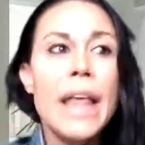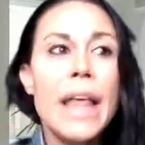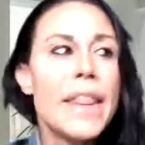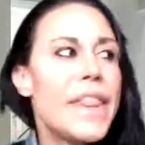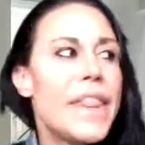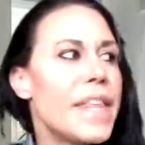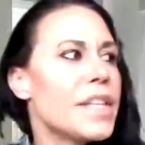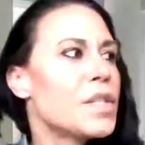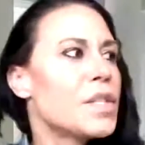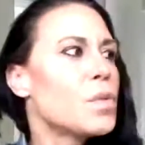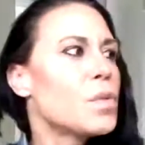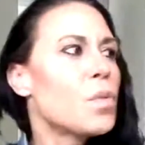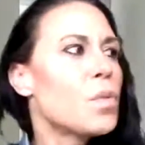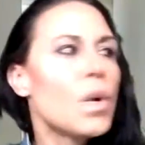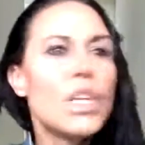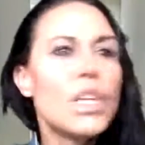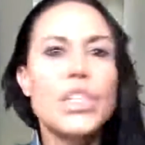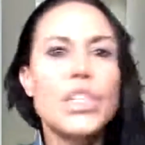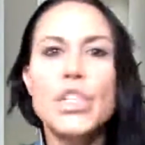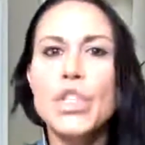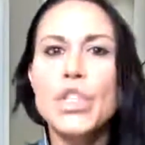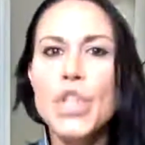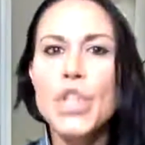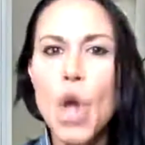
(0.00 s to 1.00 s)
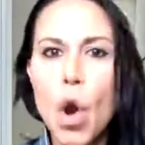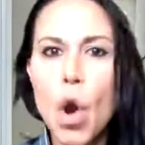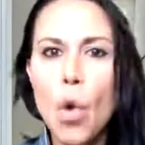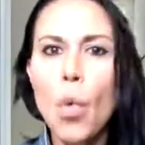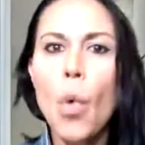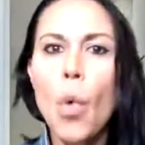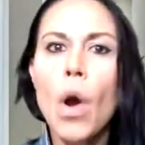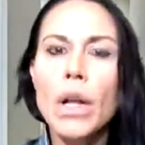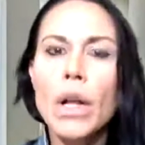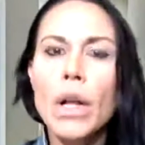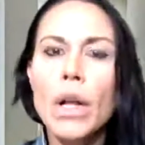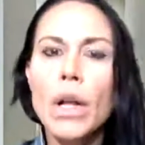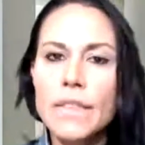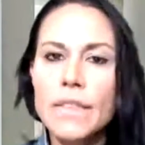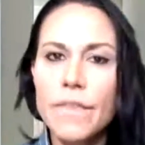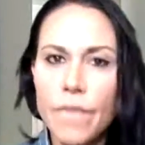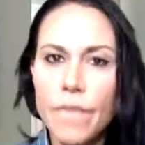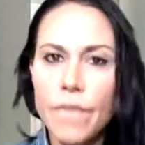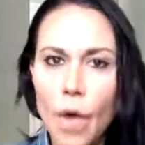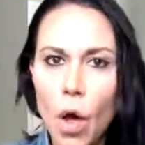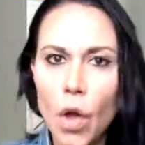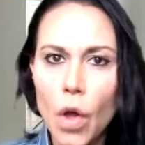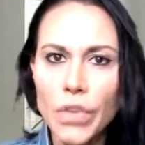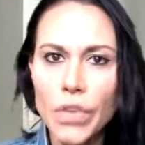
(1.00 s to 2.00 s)
This was no one's
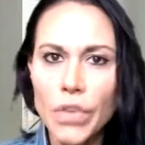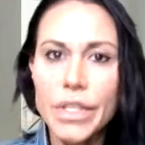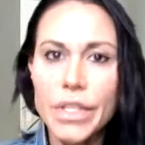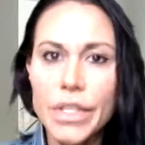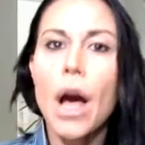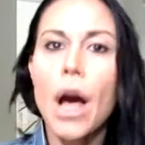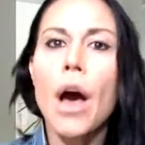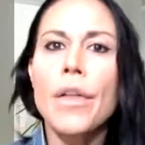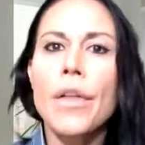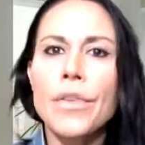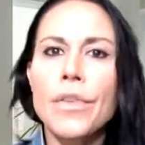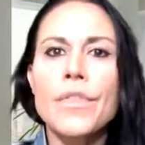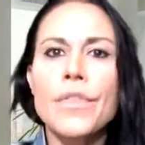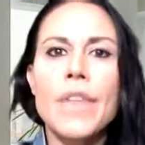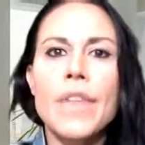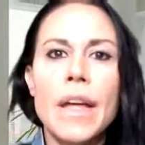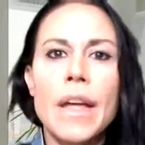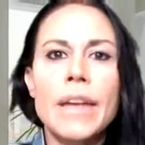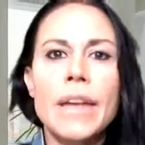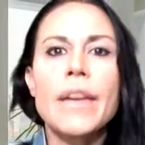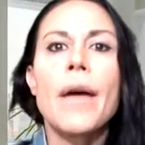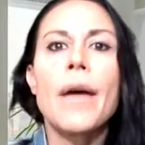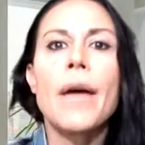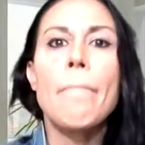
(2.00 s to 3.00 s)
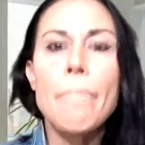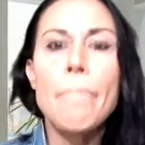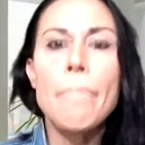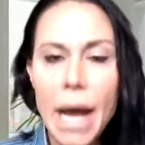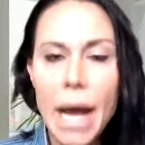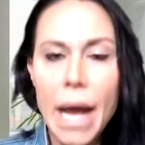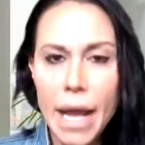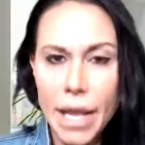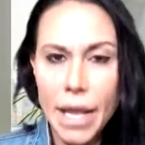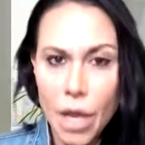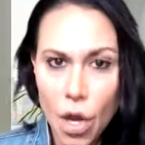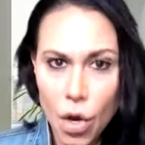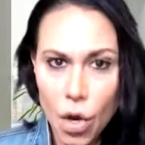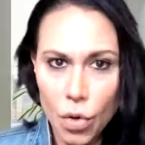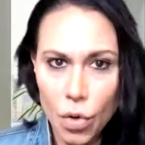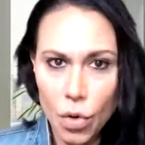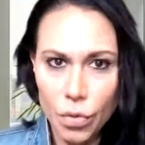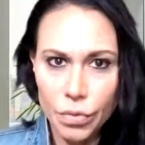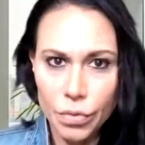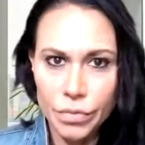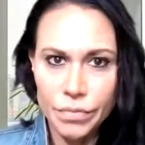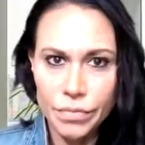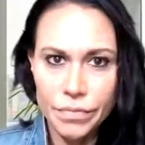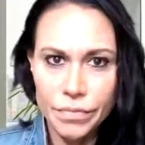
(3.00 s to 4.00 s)
fault other than my
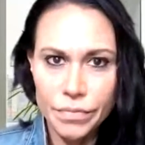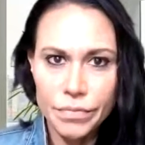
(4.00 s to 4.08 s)
own.